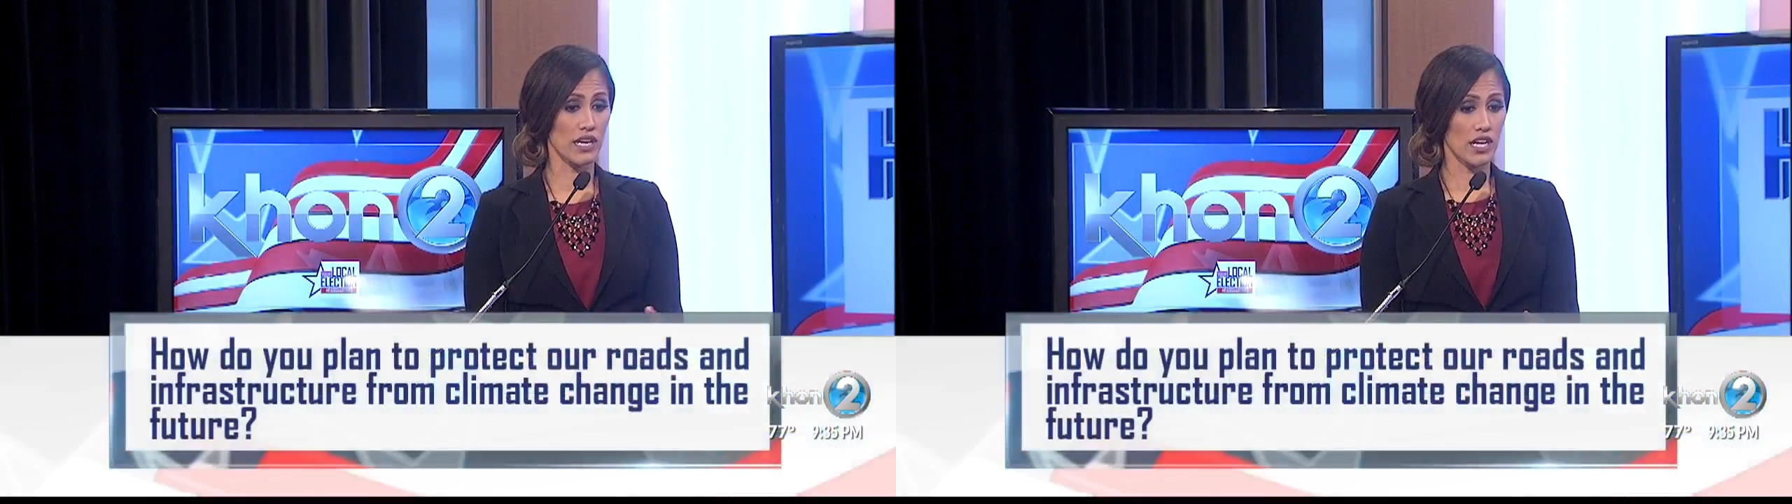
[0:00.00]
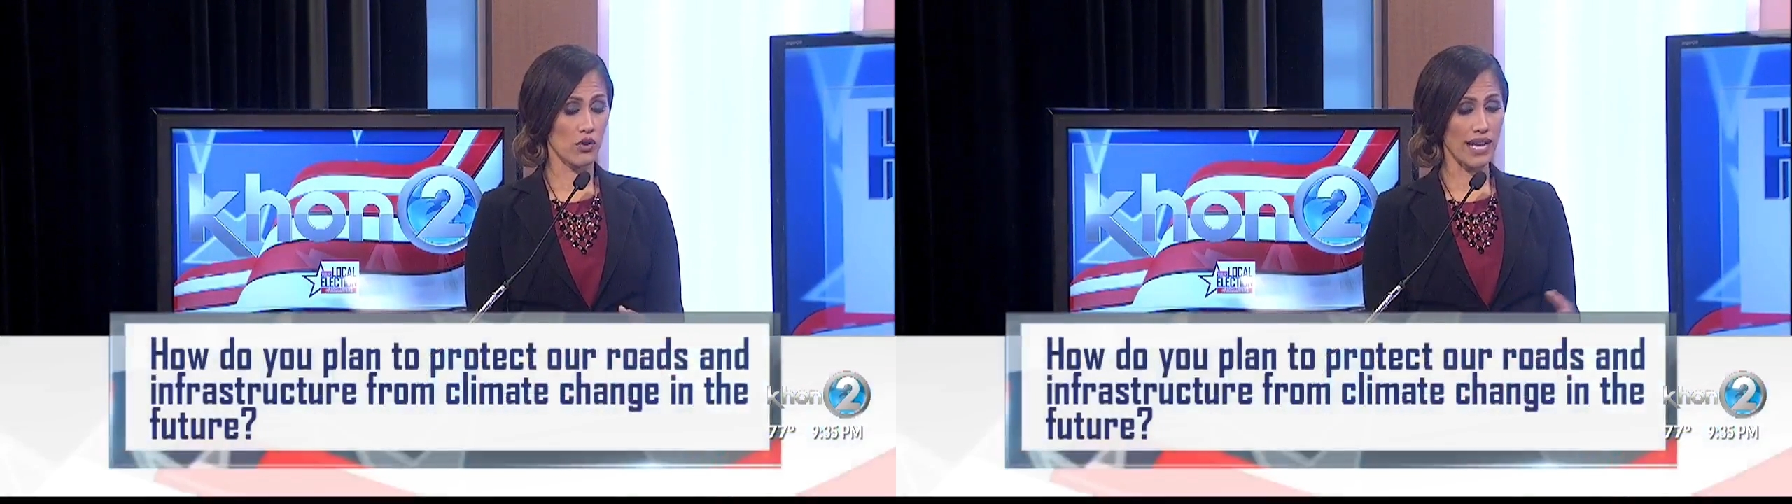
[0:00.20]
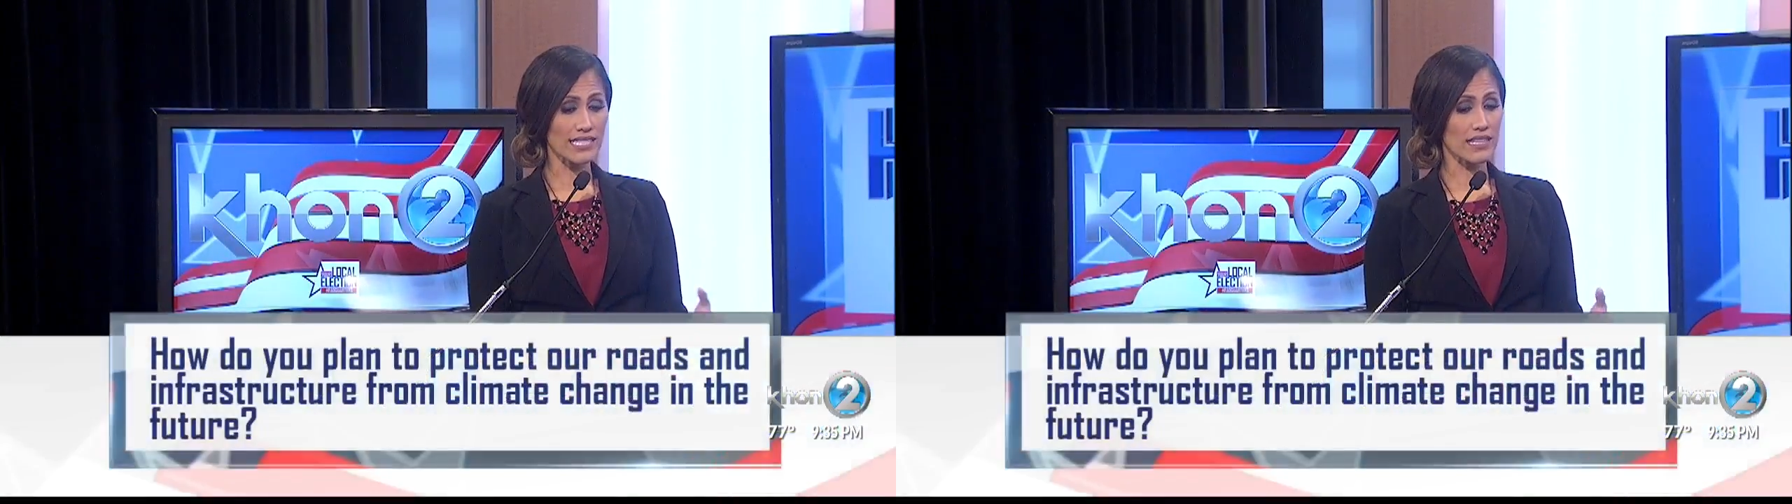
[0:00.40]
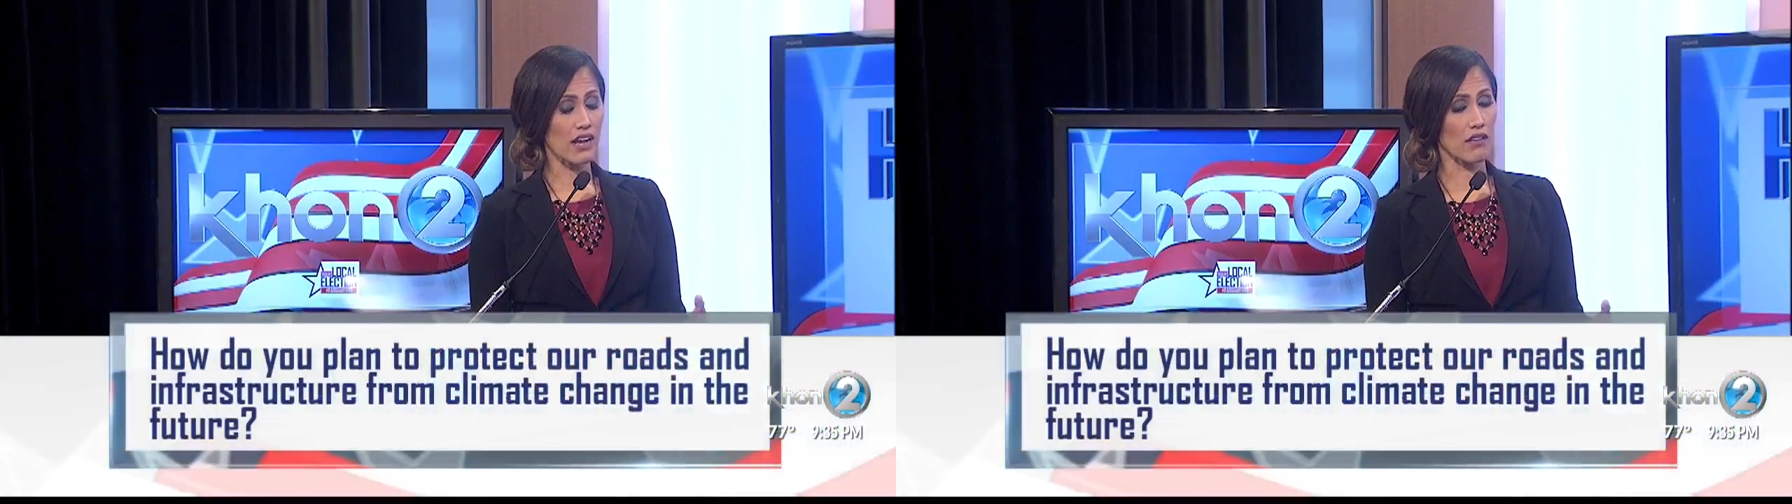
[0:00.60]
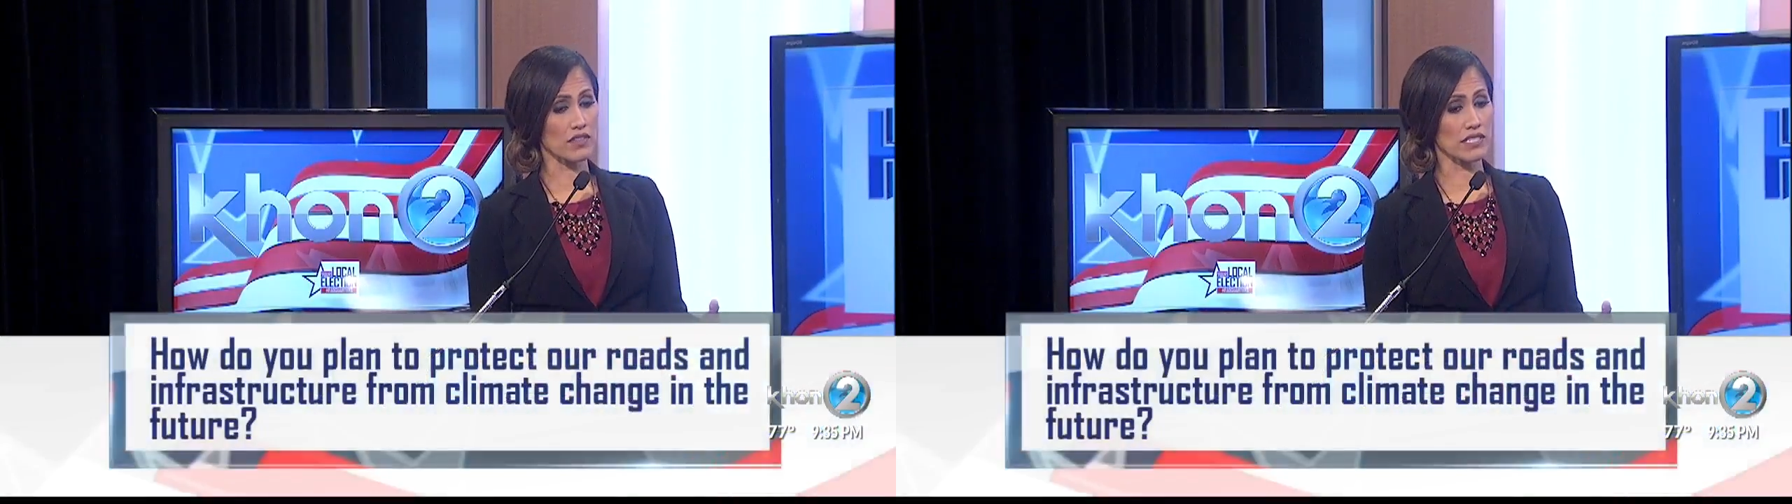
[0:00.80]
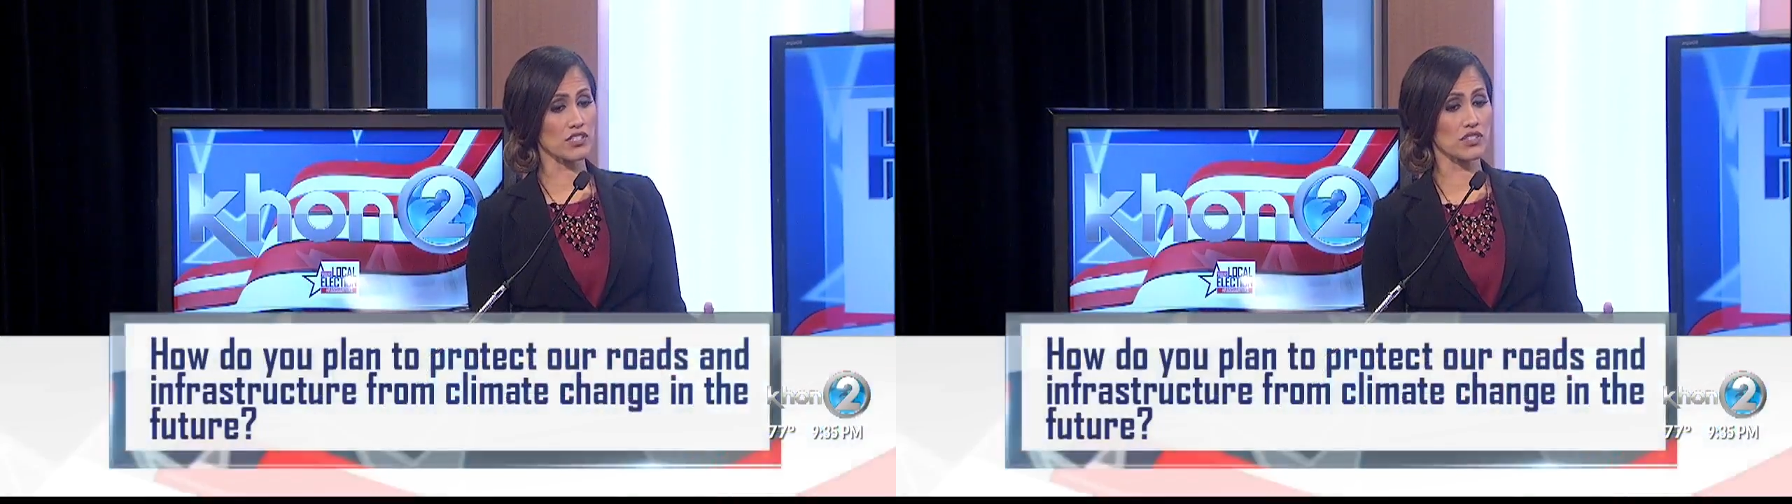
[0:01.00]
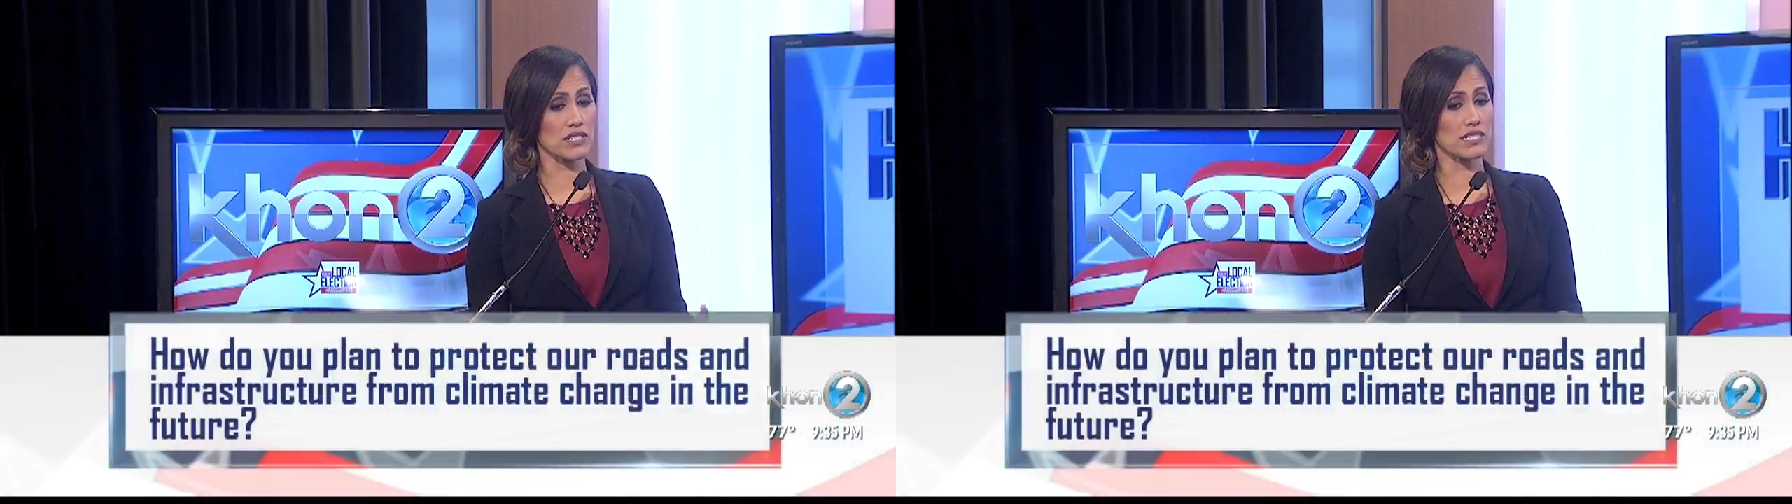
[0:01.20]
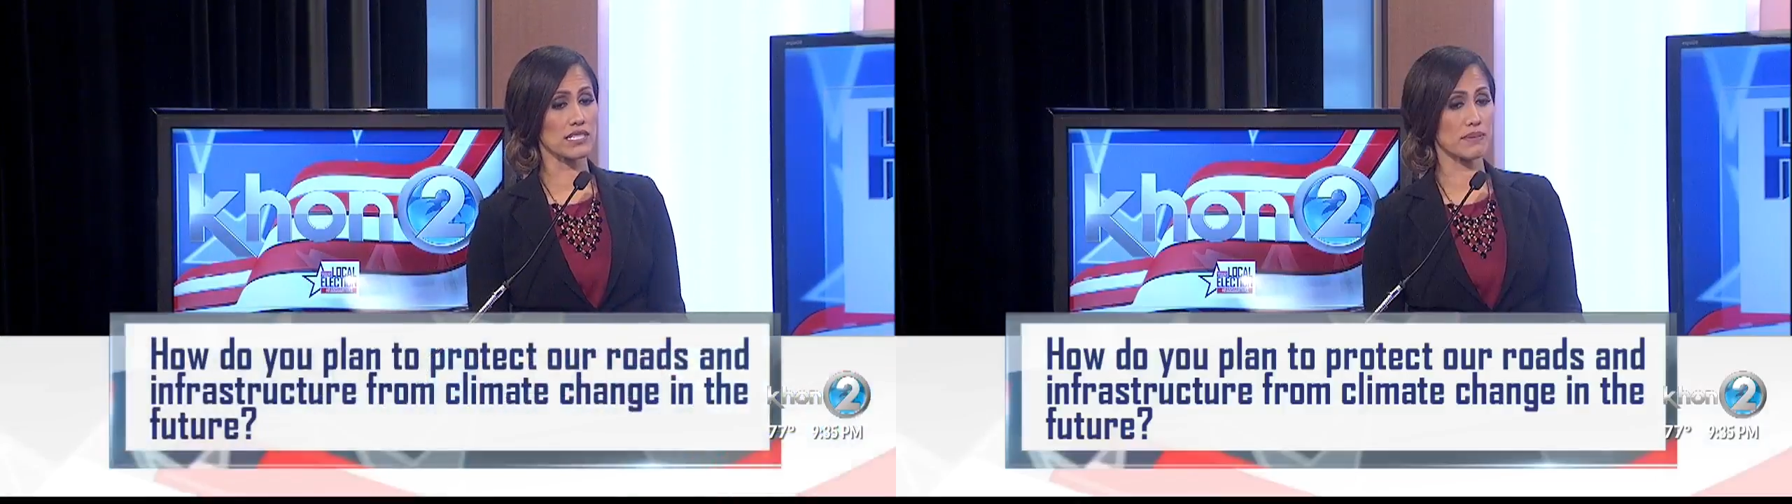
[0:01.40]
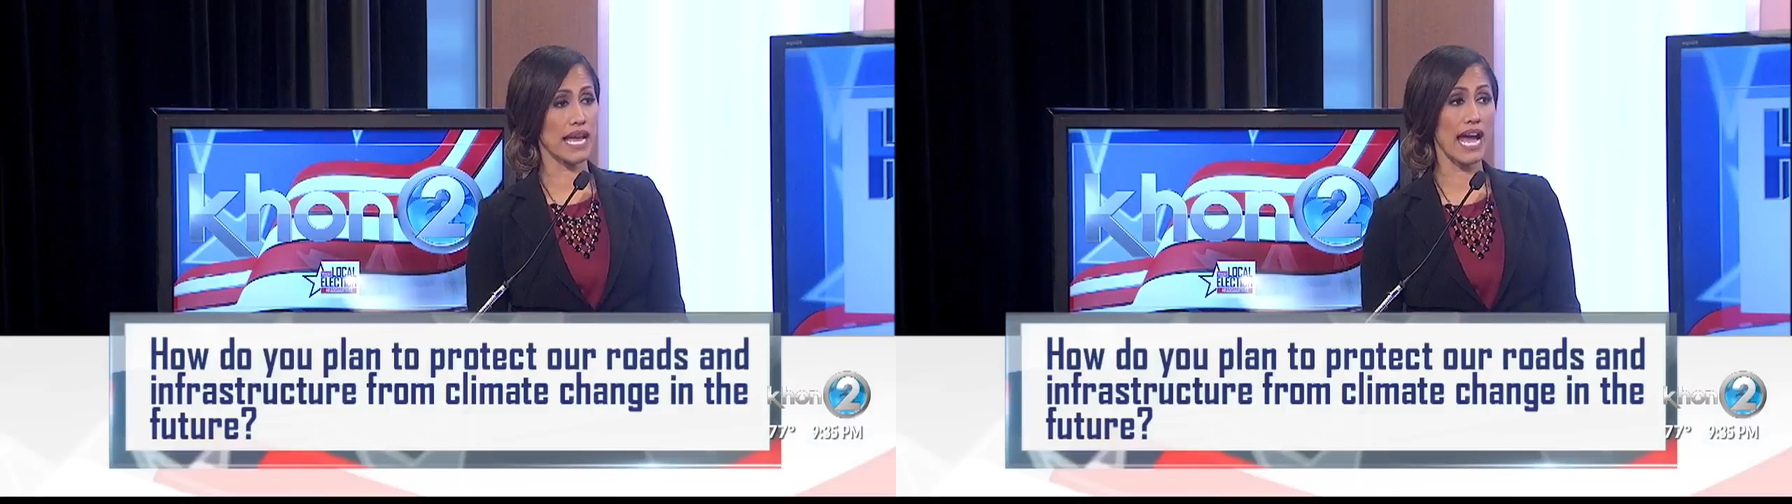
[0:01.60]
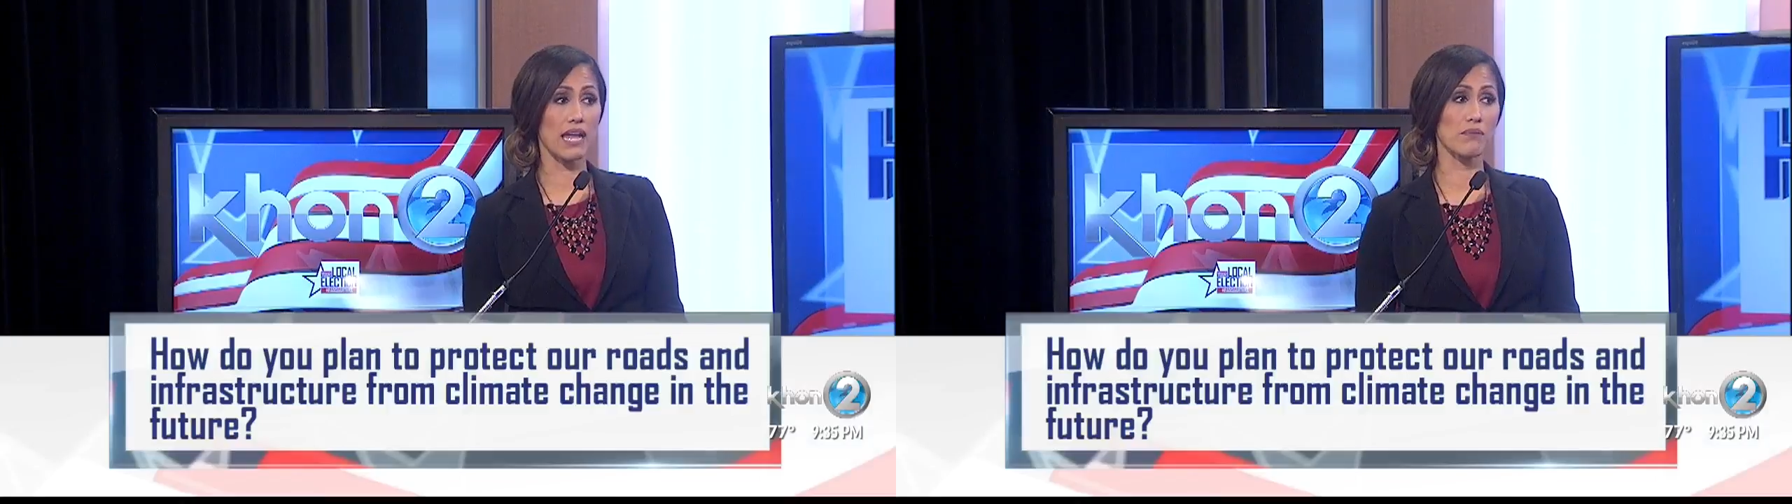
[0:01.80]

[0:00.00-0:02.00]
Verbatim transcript: Granted, the conversations need to be had,